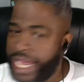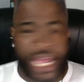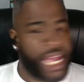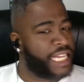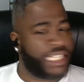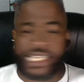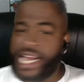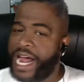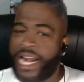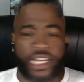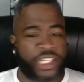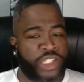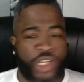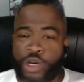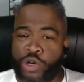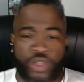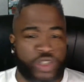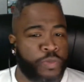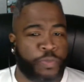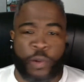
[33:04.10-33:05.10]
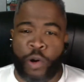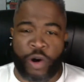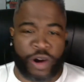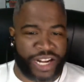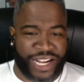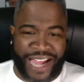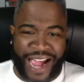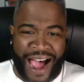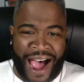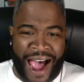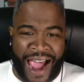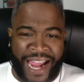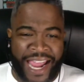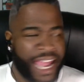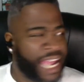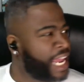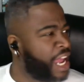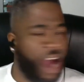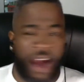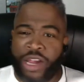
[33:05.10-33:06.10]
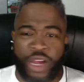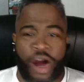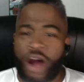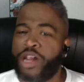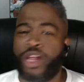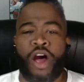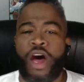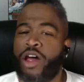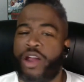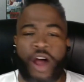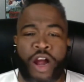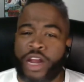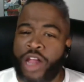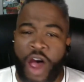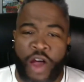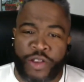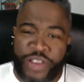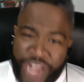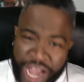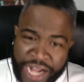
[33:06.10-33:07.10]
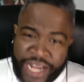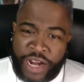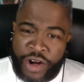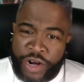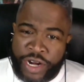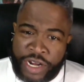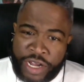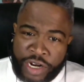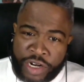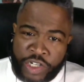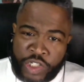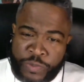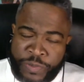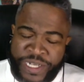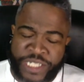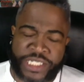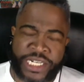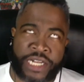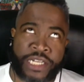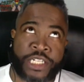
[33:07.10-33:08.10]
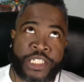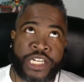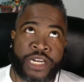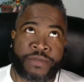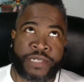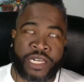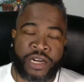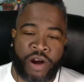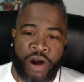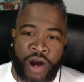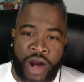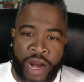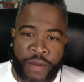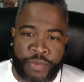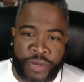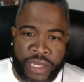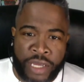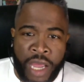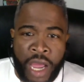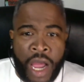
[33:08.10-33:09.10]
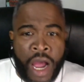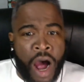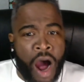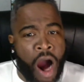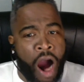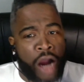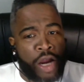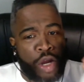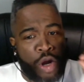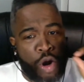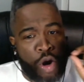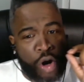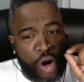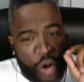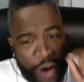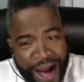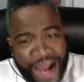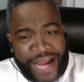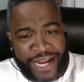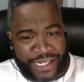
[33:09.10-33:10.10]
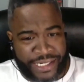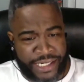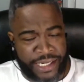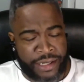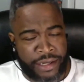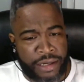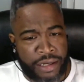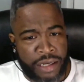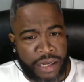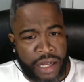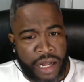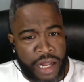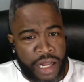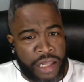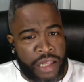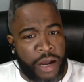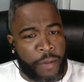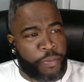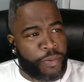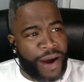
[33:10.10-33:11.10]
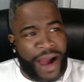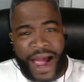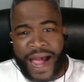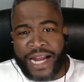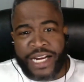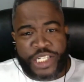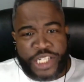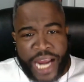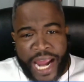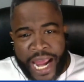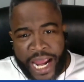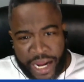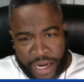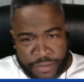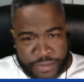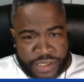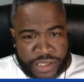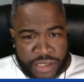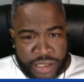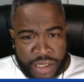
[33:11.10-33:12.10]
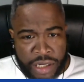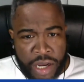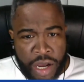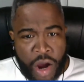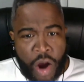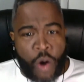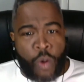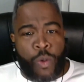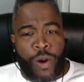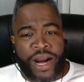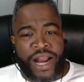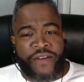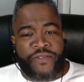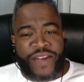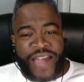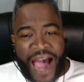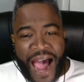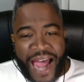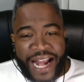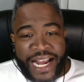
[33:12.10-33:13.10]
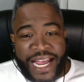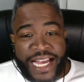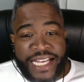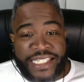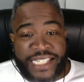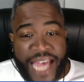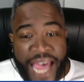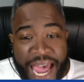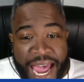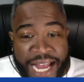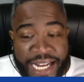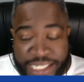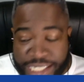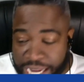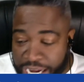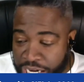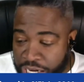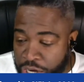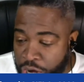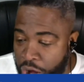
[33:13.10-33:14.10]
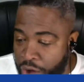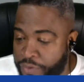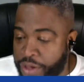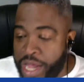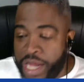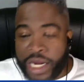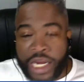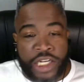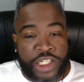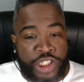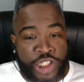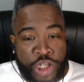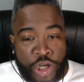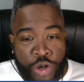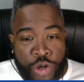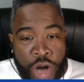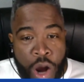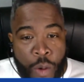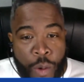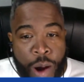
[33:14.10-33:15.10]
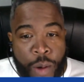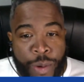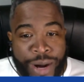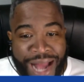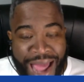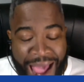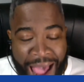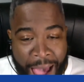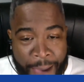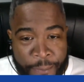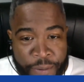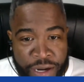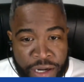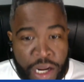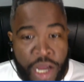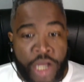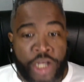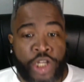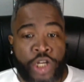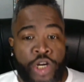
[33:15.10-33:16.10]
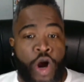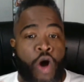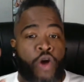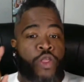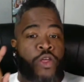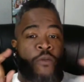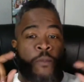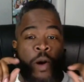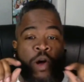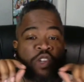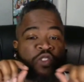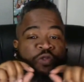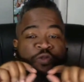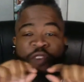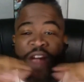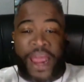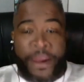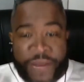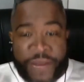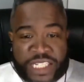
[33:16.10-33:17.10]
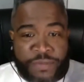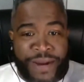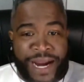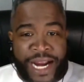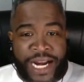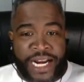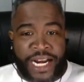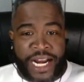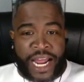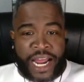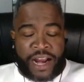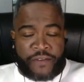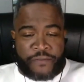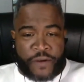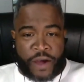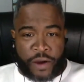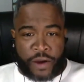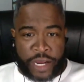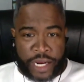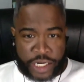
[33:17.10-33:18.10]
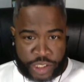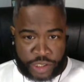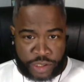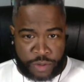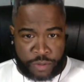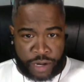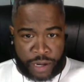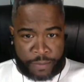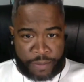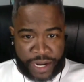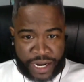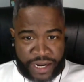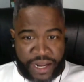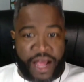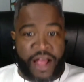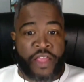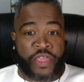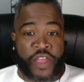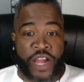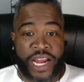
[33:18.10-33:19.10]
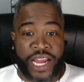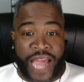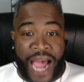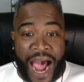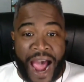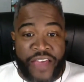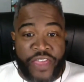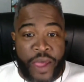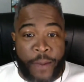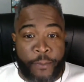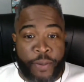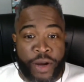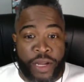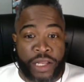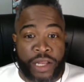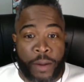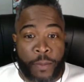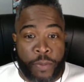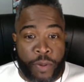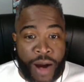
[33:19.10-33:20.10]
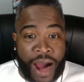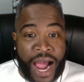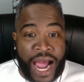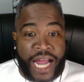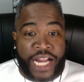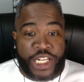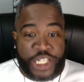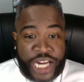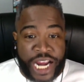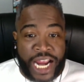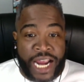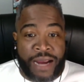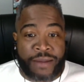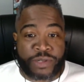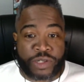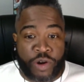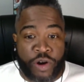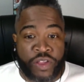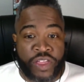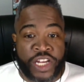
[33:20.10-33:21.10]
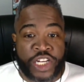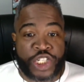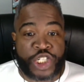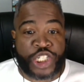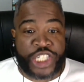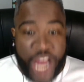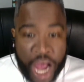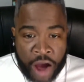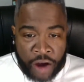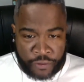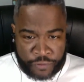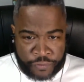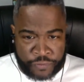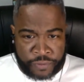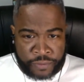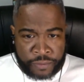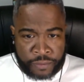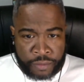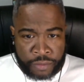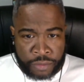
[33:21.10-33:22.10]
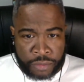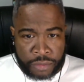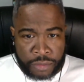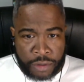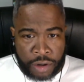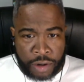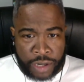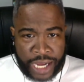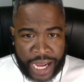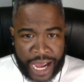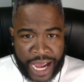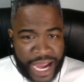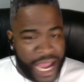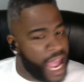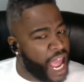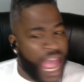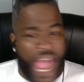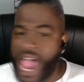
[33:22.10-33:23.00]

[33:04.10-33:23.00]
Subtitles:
He's not a two-sport guy. Are y'all nuttier than Hooker Spit? Shout out to James Hanna, RIP. Are you crazy? LeBron James would have gotten his head taken off. Because do you know what would happen? Do you know who the most famous man in NFL history would have been? The guy that put LeBron James on the shelf. Okay?